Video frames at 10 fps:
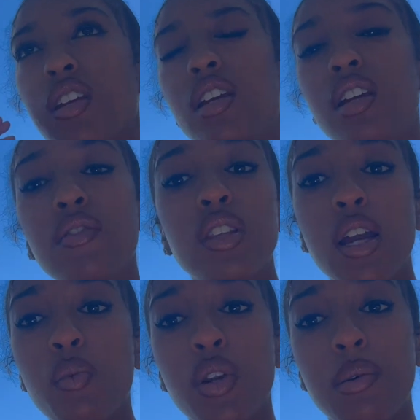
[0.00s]
even
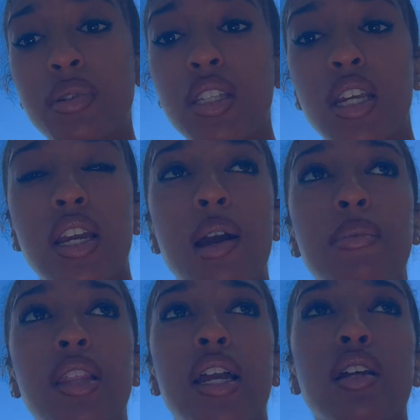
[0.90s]
like when I'm sick, I
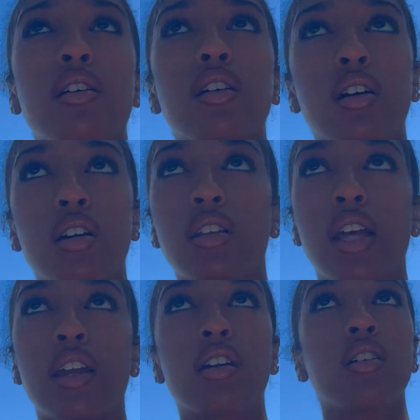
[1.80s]
be like, ugh,
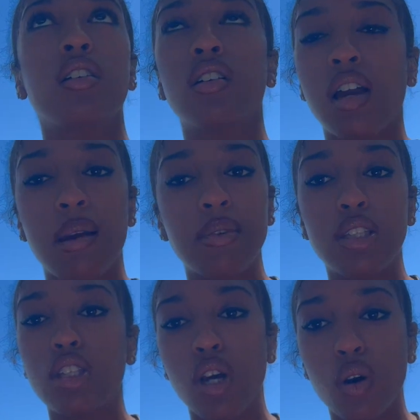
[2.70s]
like I be
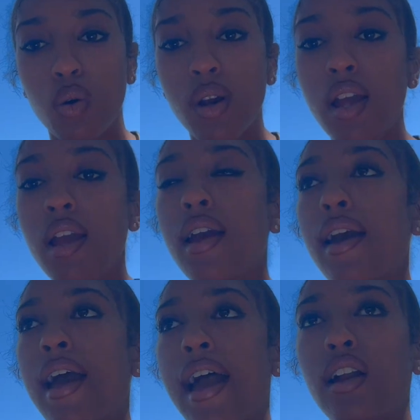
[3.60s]
so
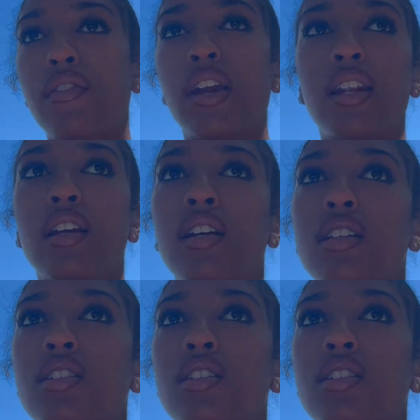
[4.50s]
aggravated because